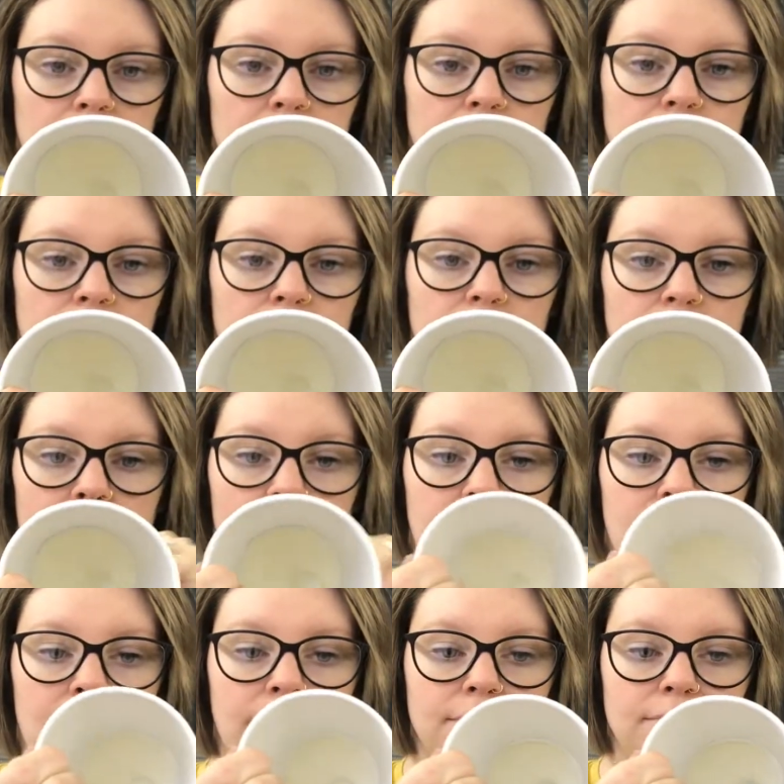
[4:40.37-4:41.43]
Should do that,
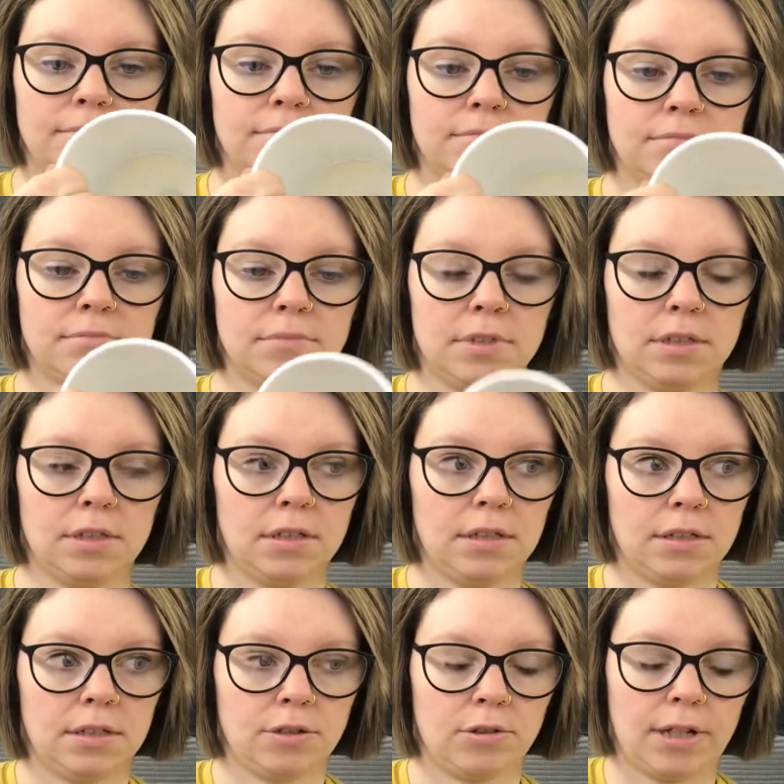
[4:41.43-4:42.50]
okay?
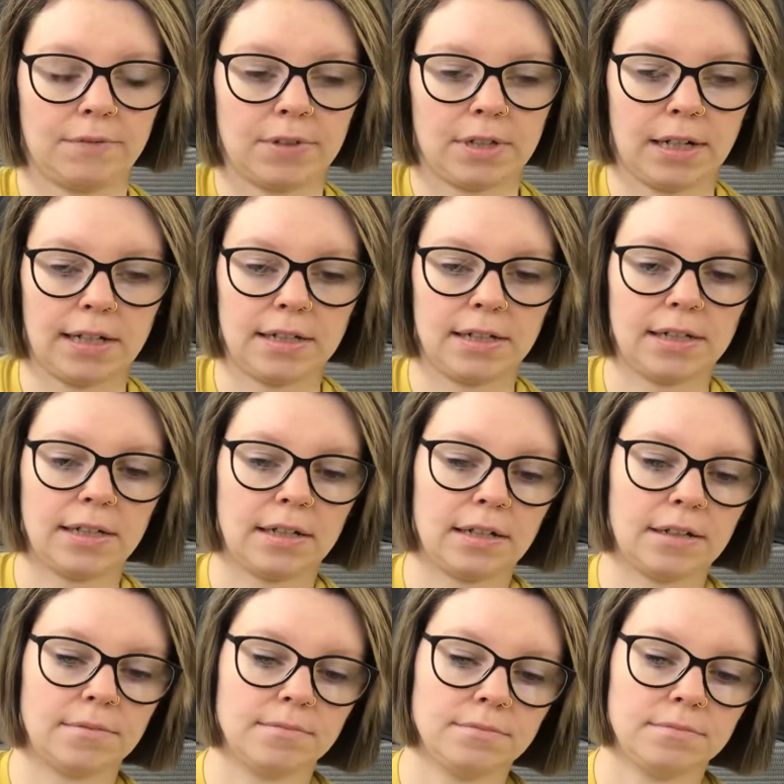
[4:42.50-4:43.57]
You'll have to kind of dig
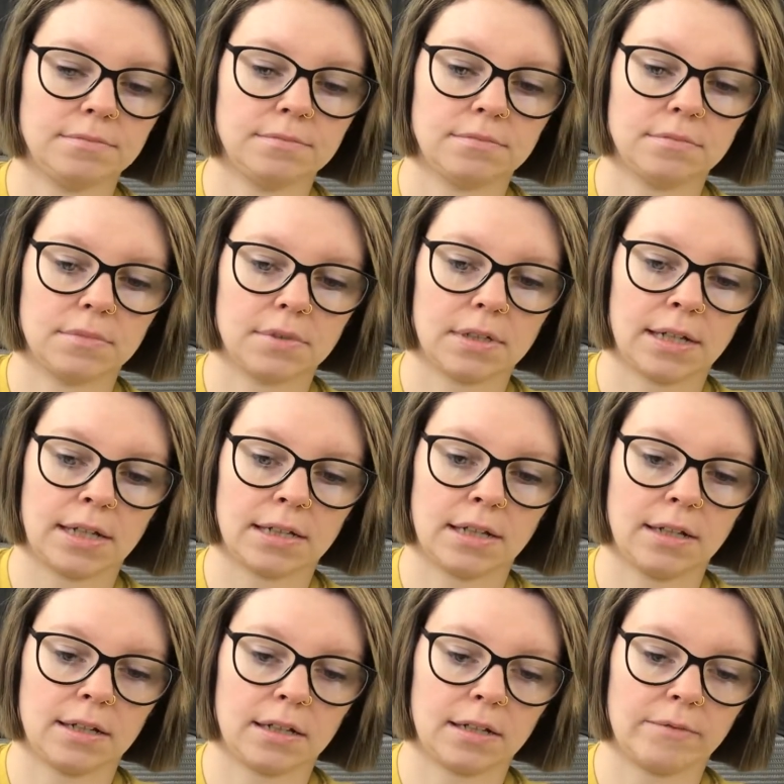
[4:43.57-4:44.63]
in and get
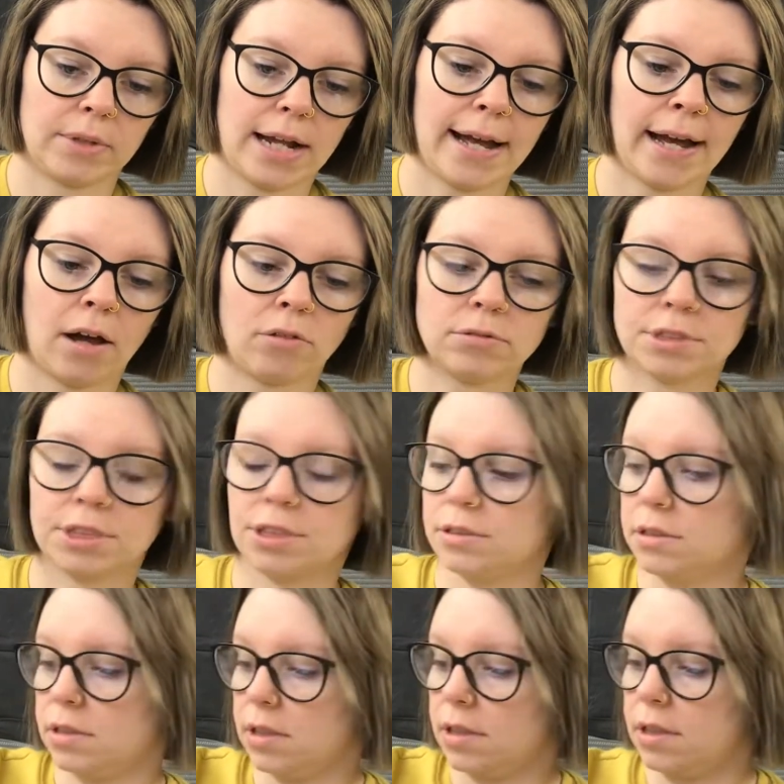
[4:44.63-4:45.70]
the end of it out.
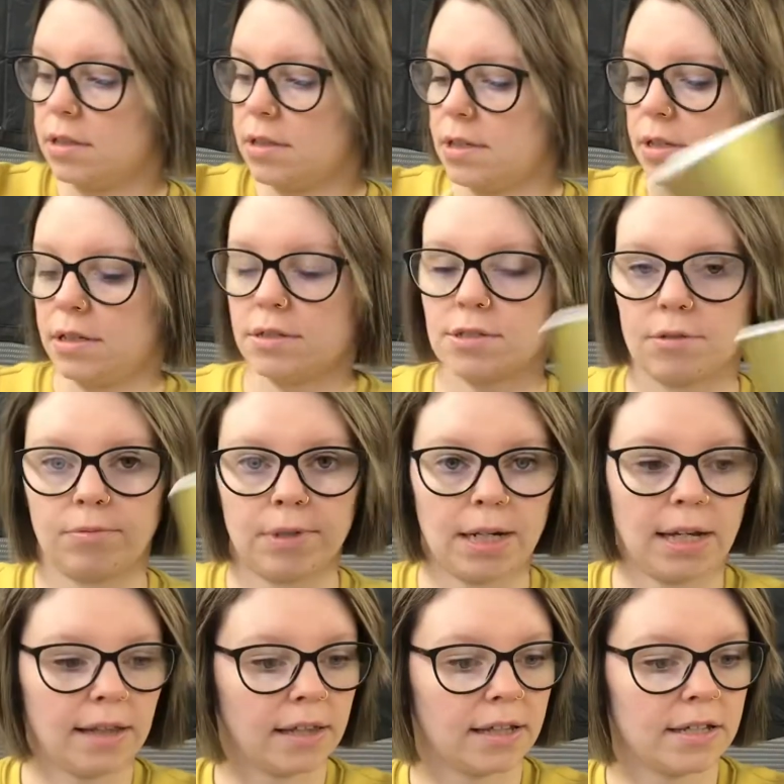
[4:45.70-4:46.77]
So we
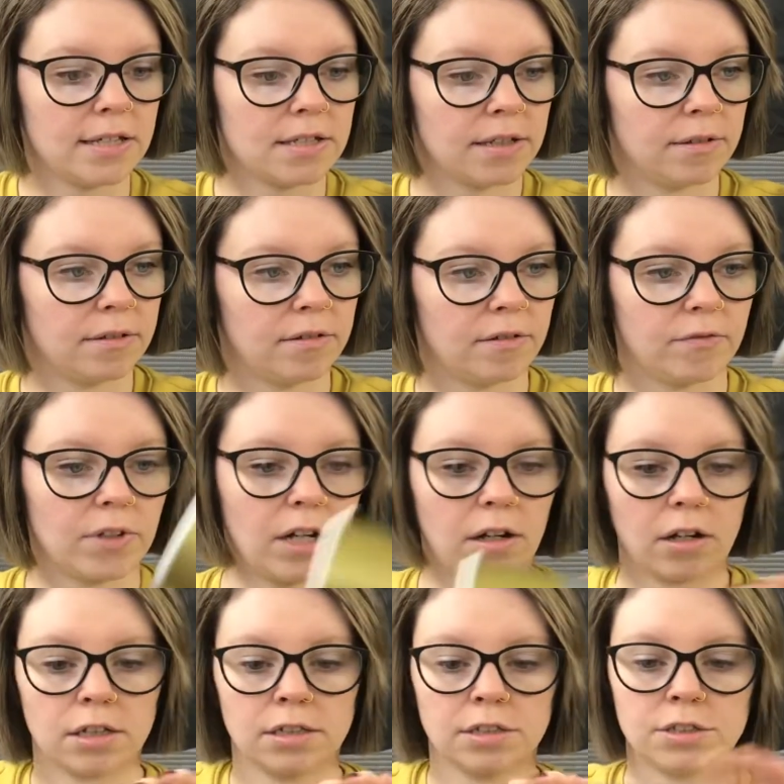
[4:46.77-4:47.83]
got this. We've got
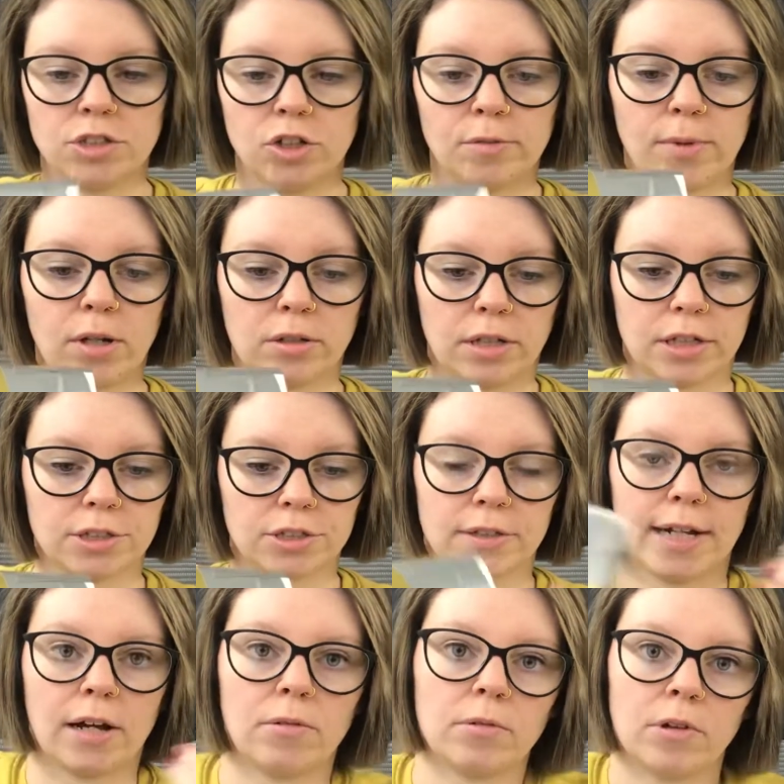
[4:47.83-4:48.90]
our snowball launcher.
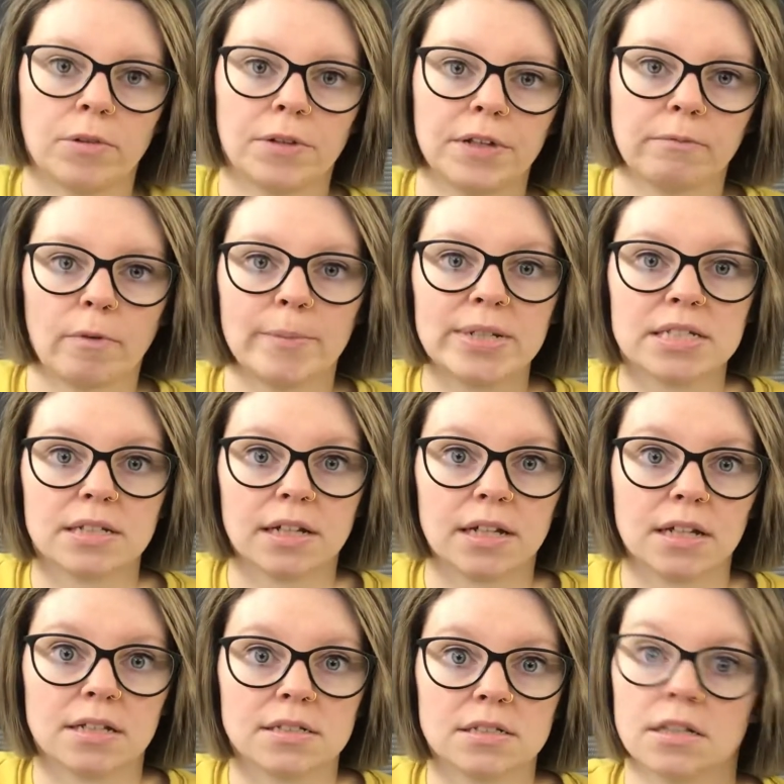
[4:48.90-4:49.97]
Now, only thing we're missing
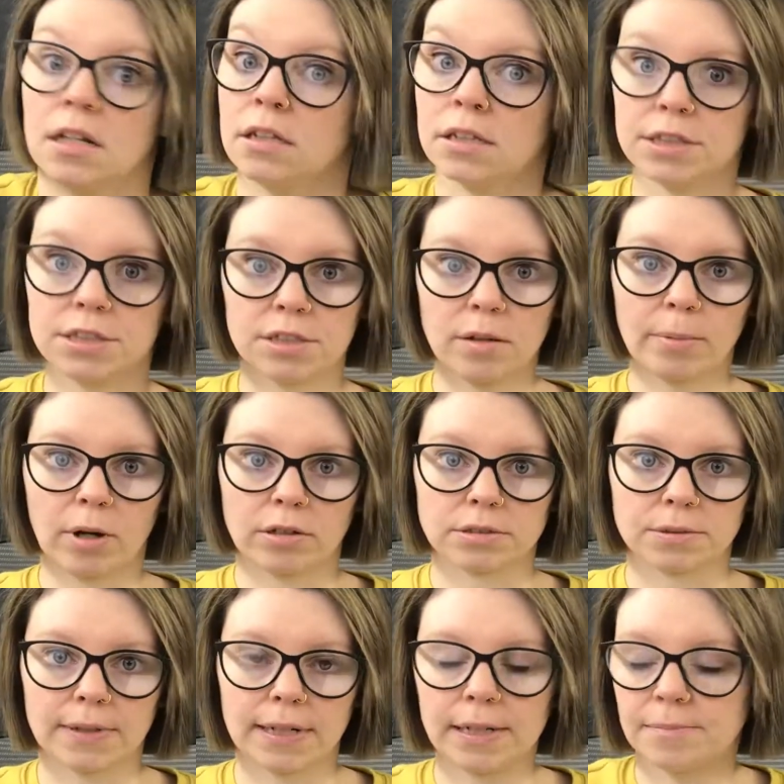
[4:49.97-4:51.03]
is the
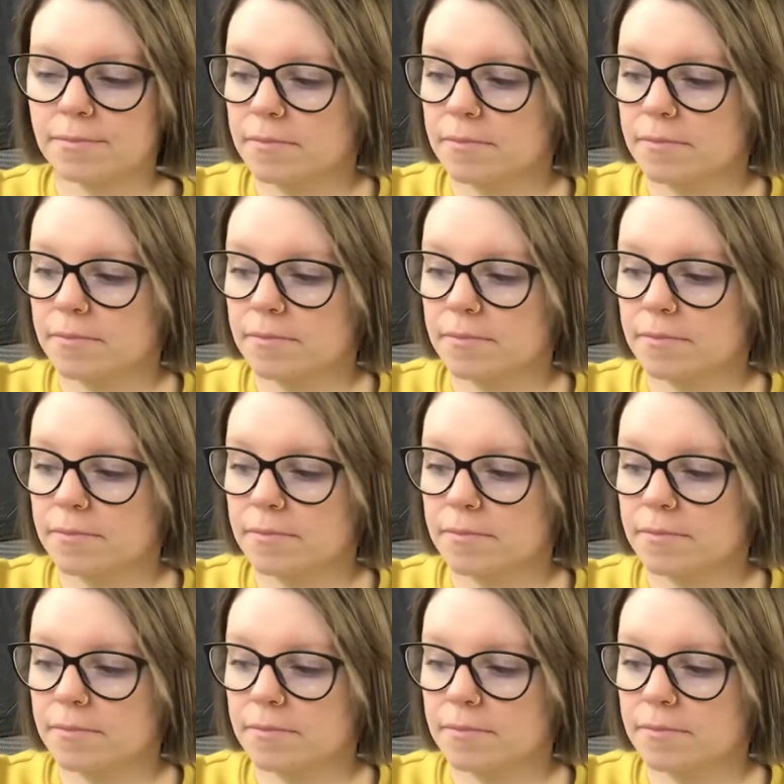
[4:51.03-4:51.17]
snowballs, right?